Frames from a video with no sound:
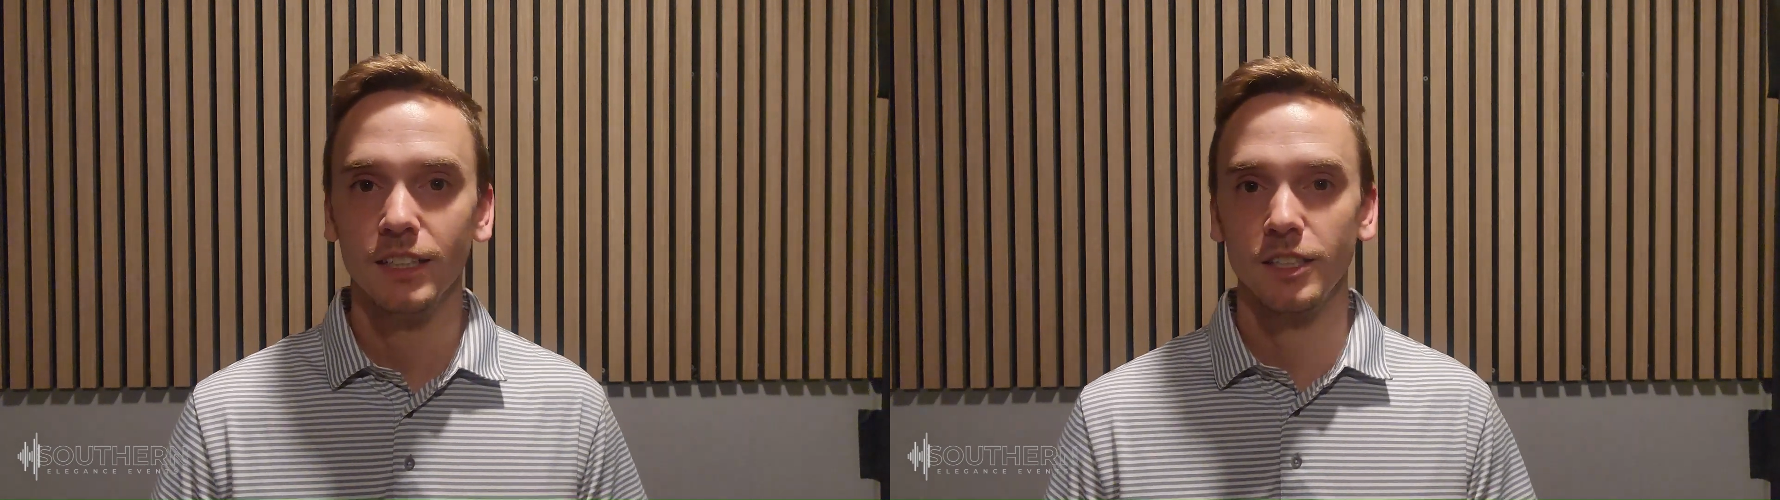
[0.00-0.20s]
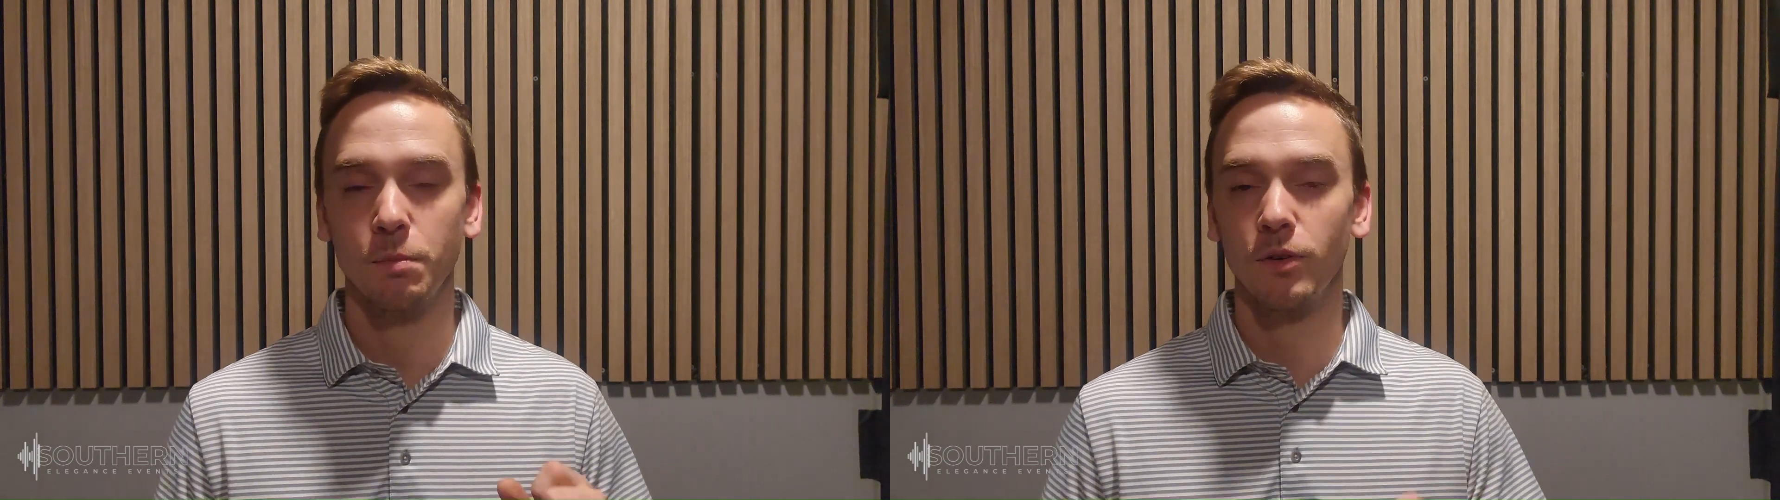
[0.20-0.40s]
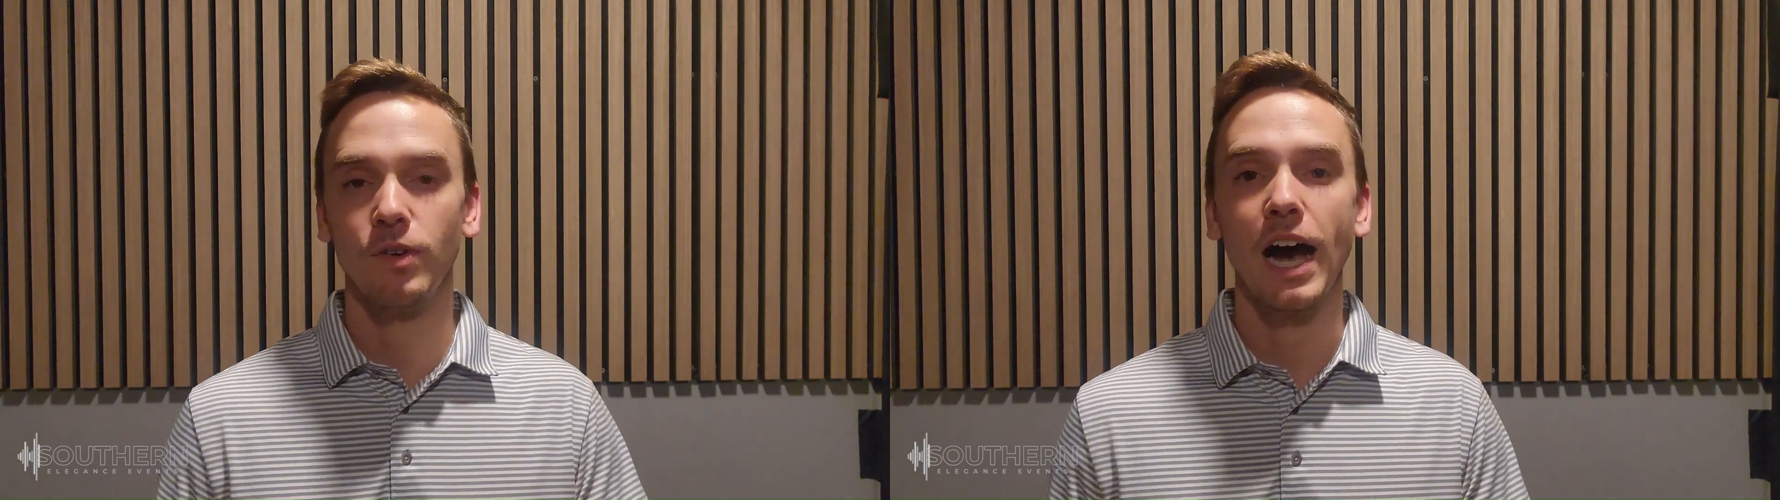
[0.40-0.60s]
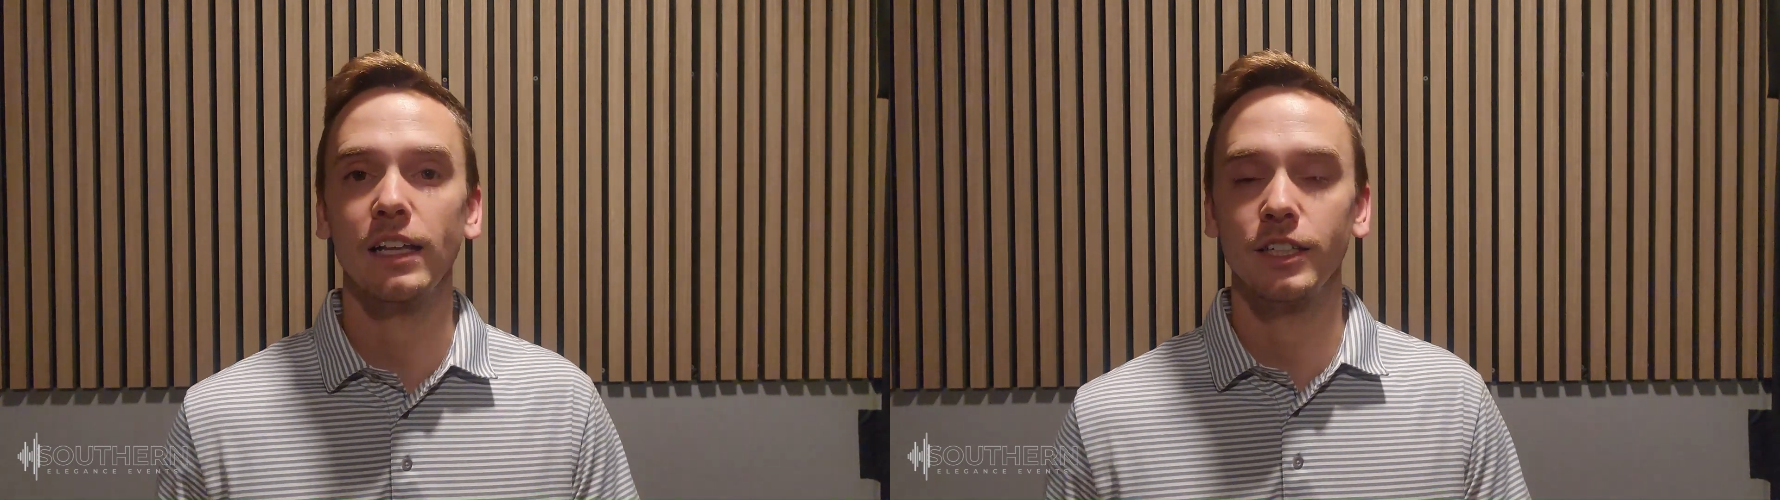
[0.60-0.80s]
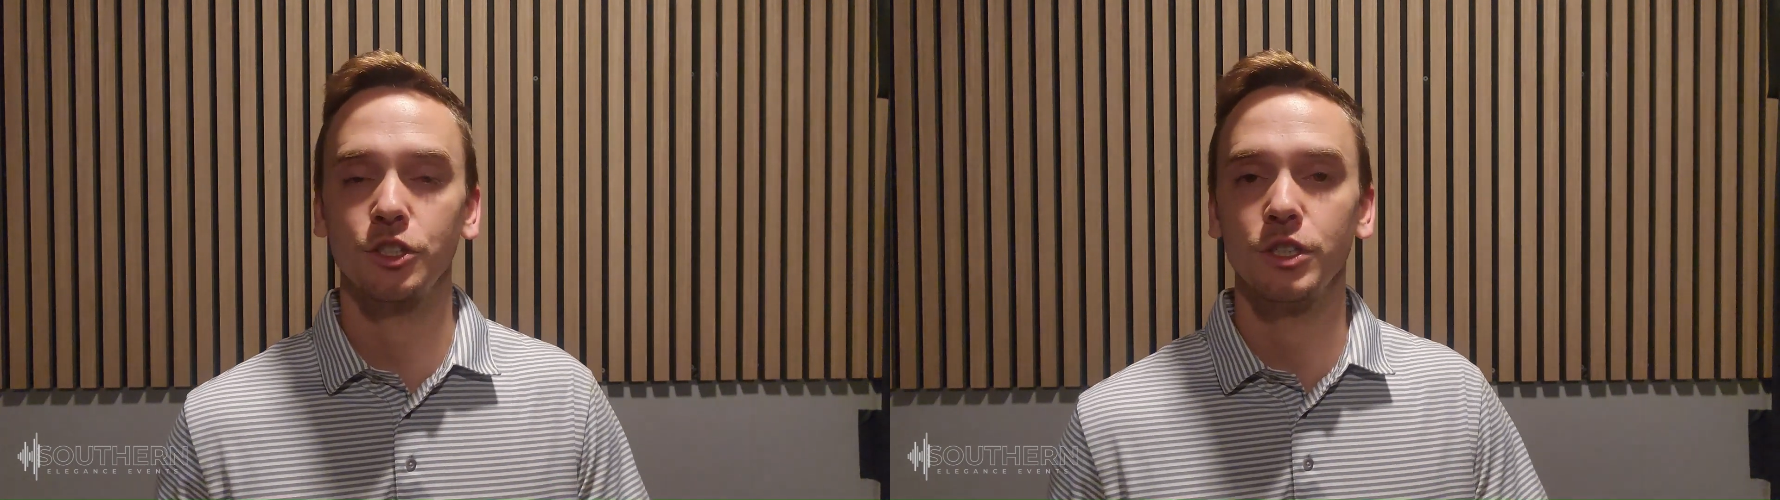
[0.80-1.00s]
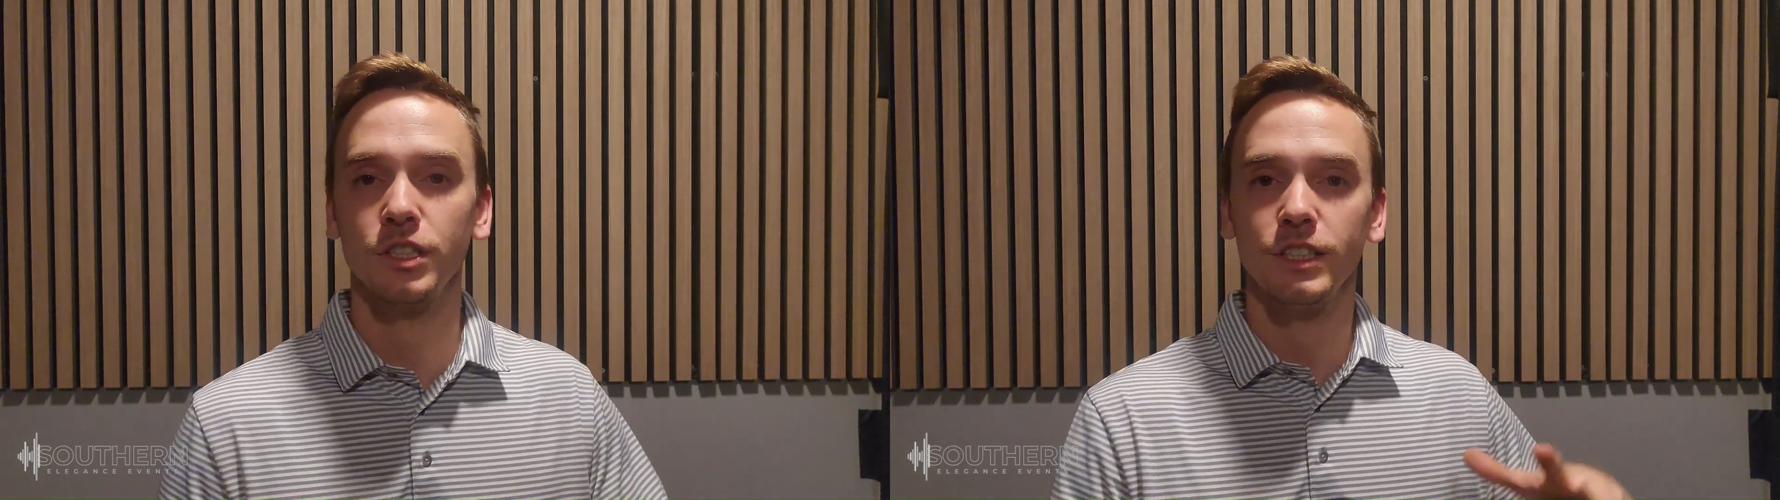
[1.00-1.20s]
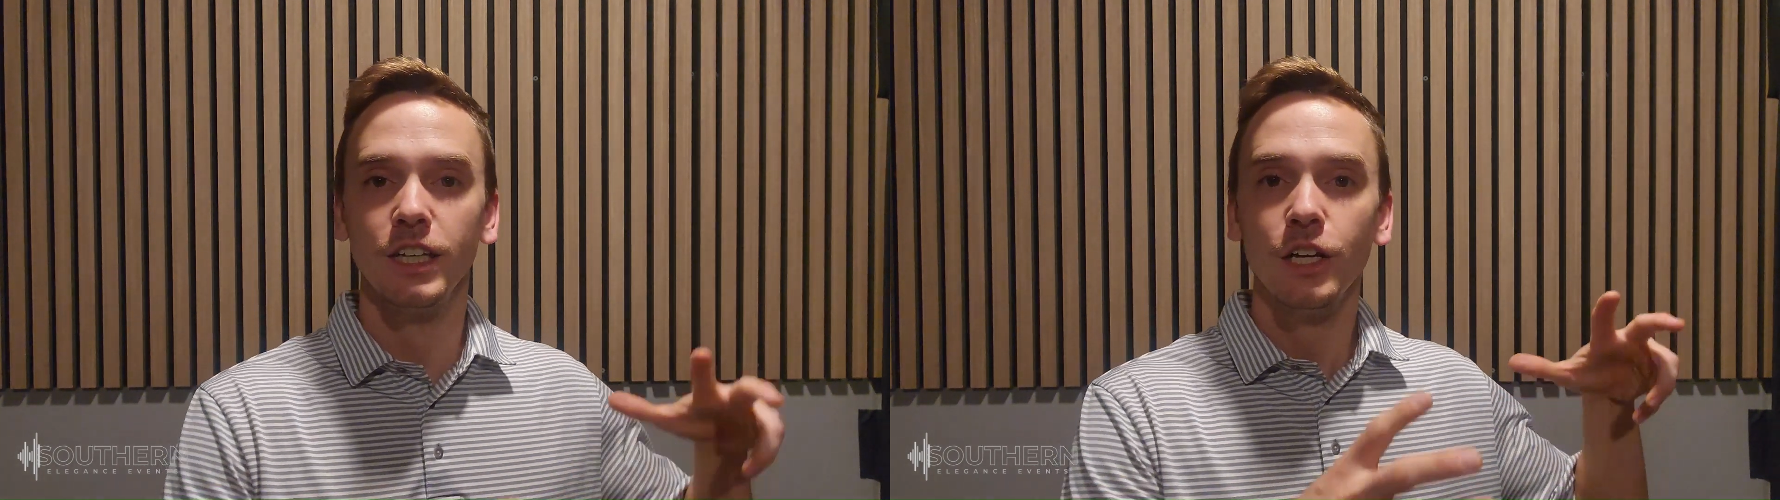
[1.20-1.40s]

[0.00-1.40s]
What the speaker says: to provide electricity